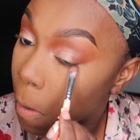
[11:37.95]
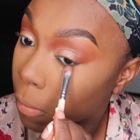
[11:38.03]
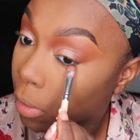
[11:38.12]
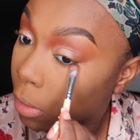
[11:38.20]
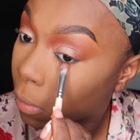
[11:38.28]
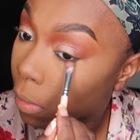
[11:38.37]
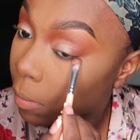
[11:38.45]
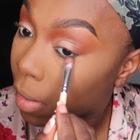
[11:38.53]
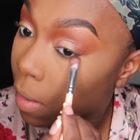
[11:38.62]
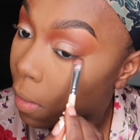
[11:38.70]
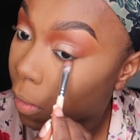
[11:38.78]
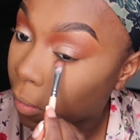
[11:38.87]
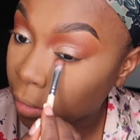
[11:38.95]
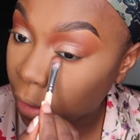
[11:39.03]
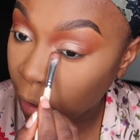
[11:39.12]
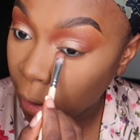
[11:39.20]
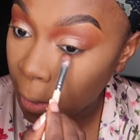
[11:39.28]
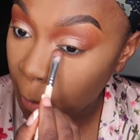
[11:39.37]
be doing my own
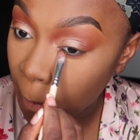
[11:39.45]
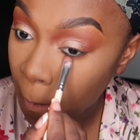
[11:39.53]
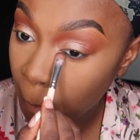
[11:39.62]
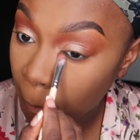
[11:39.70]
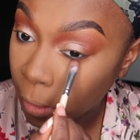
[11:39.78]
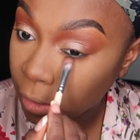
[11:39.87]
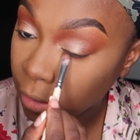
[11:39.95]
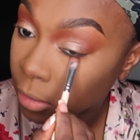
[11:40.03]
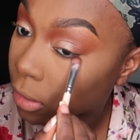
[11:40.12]
thing, which is